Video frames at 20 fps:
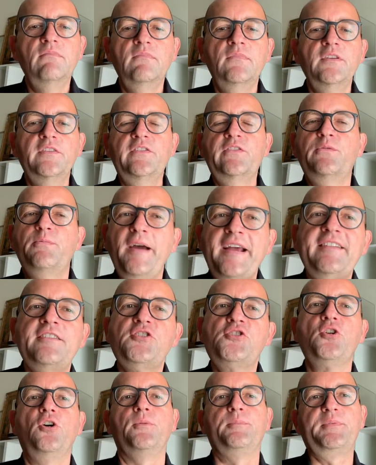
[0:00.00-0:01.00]

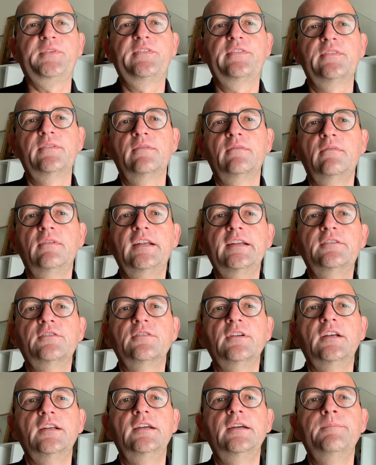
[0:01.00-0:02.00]
sweatshops,
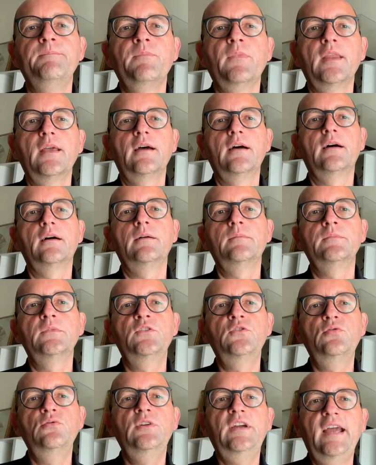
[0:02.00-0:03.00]
literally,
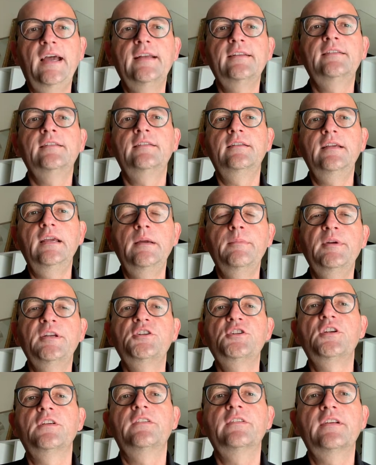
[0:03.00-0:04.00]
to get the
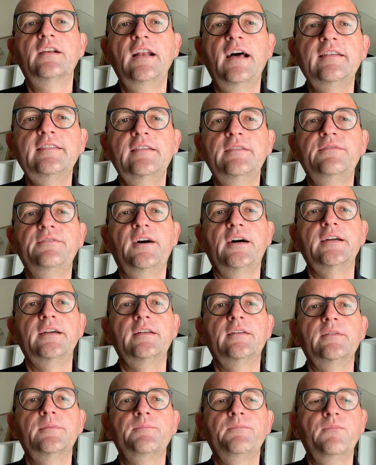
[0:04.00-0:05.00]
images
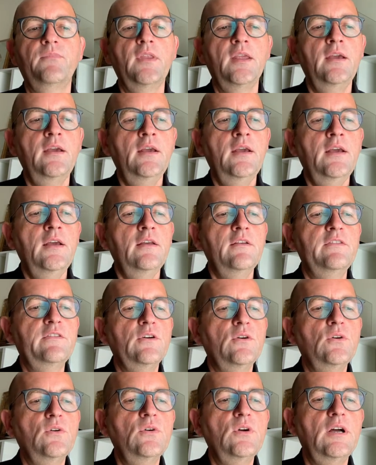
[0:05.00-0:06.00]
classified.
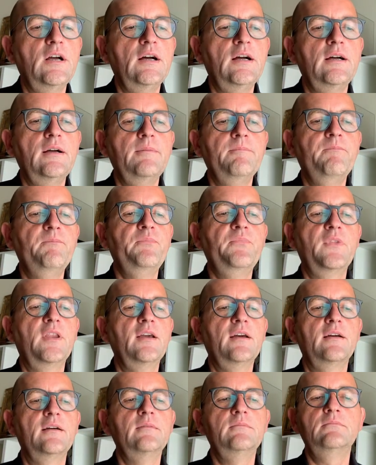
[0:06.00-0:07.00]
So
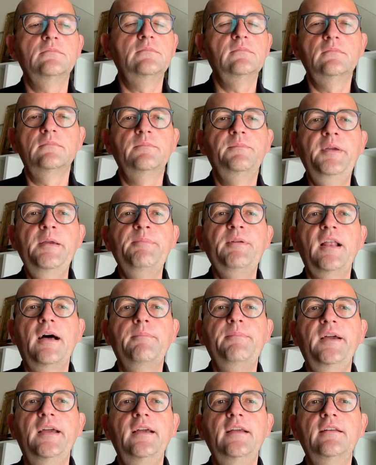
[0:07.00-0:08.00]
people
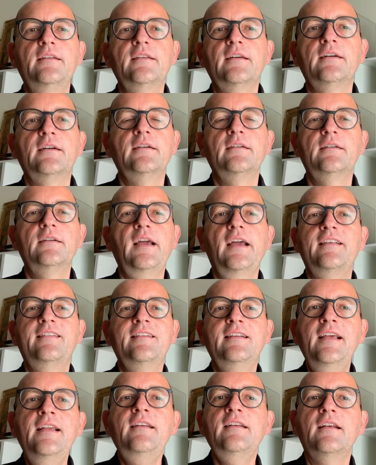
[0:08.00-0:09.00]
are paid
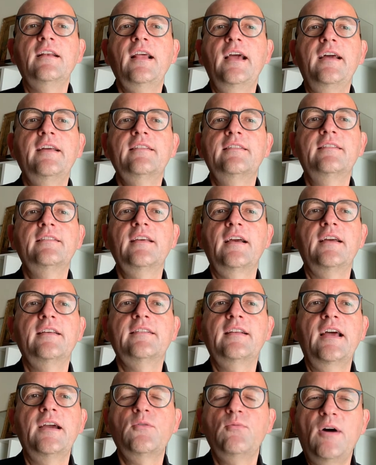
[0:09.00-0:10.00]
as little
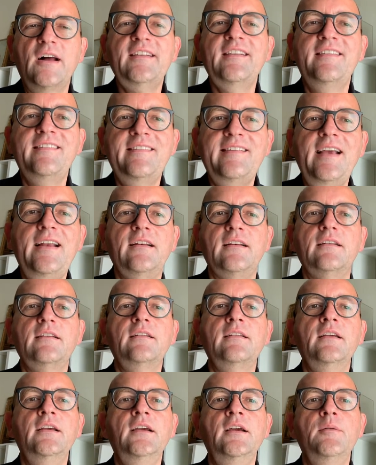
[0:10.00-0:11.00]
as like 1
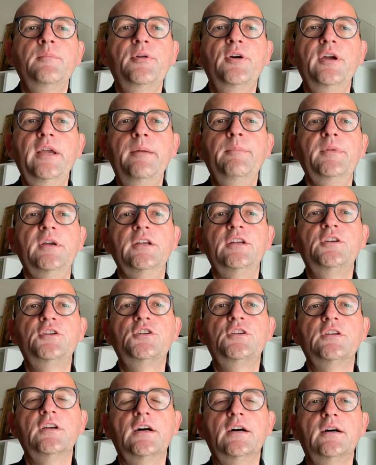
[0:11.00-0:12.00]
cent per
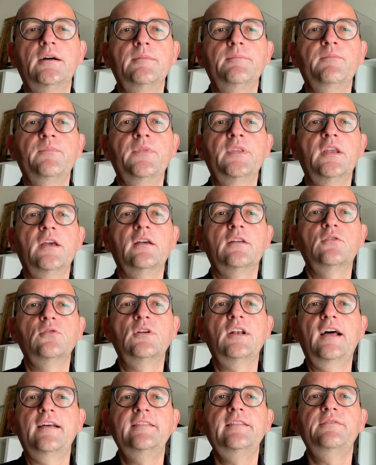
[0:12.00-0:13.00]
image to
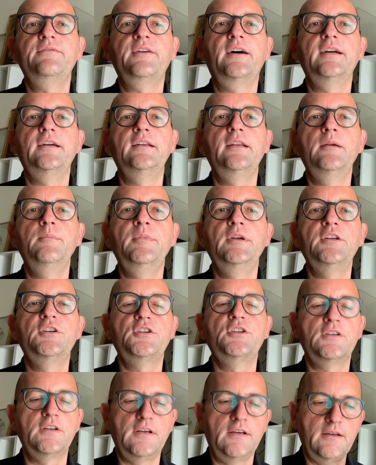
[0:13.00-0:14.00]
classify an
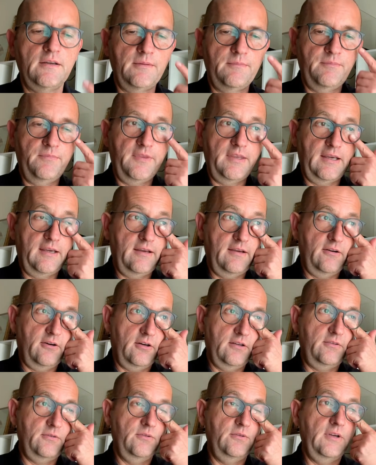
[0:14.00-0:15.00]
image
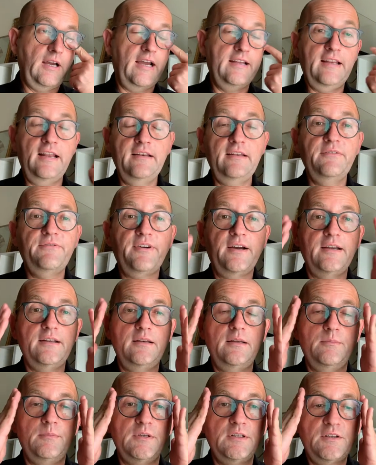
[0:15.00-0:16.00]
or to identify an
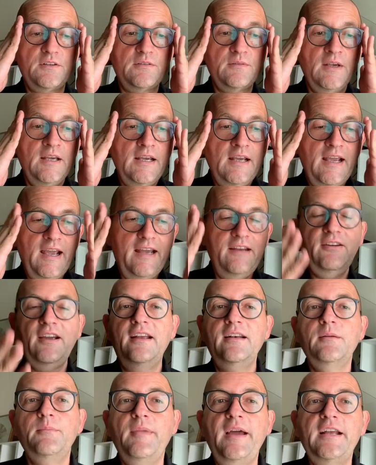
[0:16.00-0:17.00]
image. And you
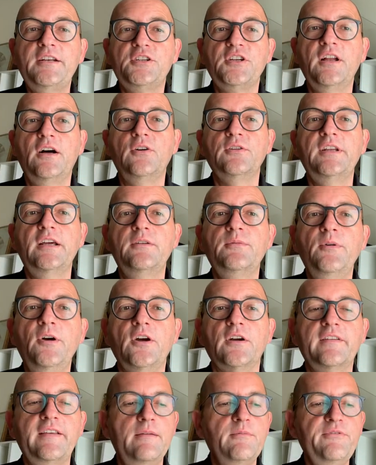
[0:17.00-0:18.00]
can imagine how that
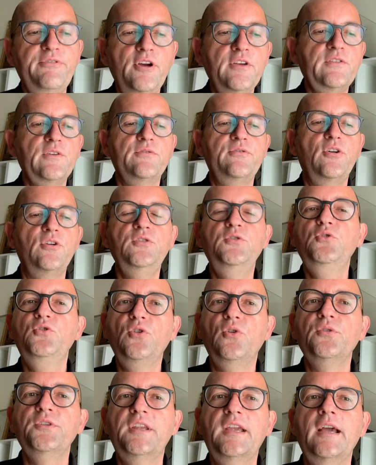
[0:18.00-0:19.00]
works. And first of all, you
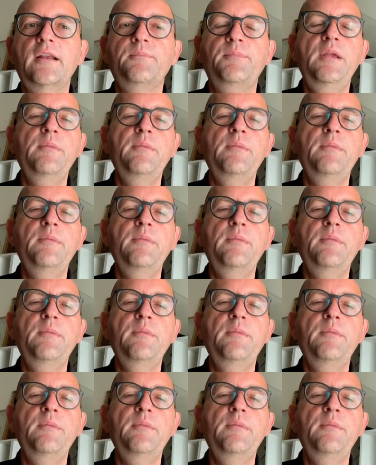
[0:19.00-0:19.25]
don't get